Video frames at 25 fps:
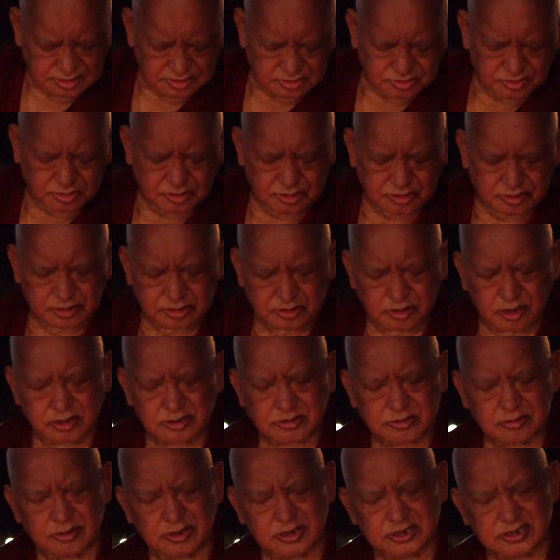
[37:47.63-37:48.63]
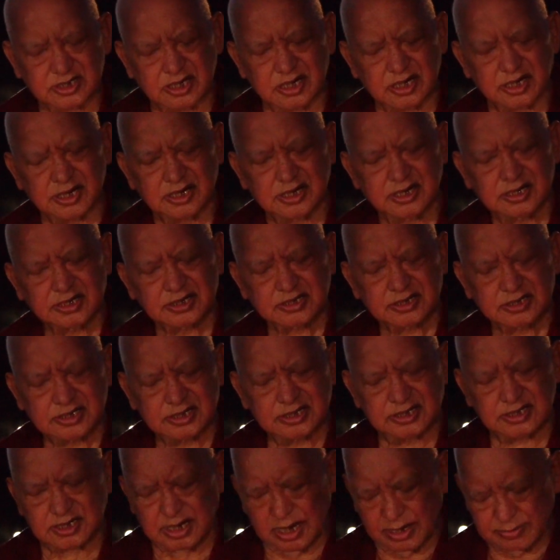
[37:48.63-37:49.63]
you don't want to
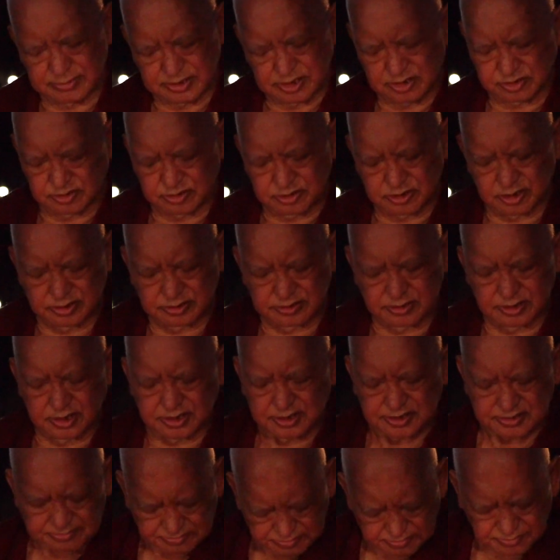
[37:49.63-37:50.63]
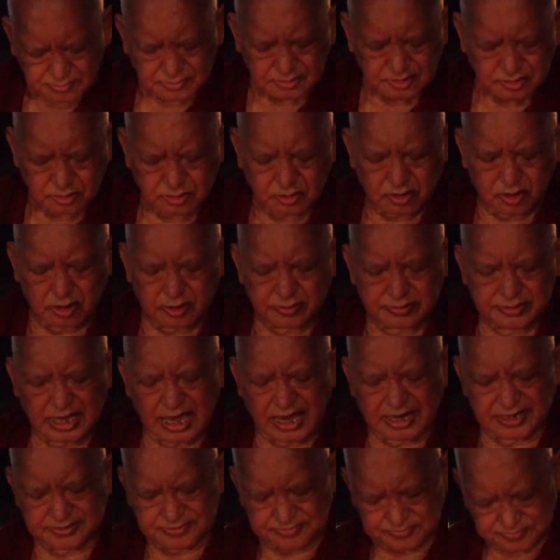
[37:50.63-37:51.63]
kill, I mean, you don't want to go of
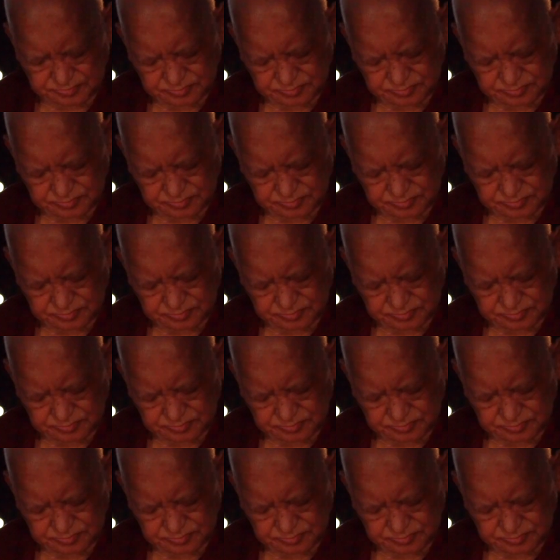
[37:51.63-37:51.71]
that.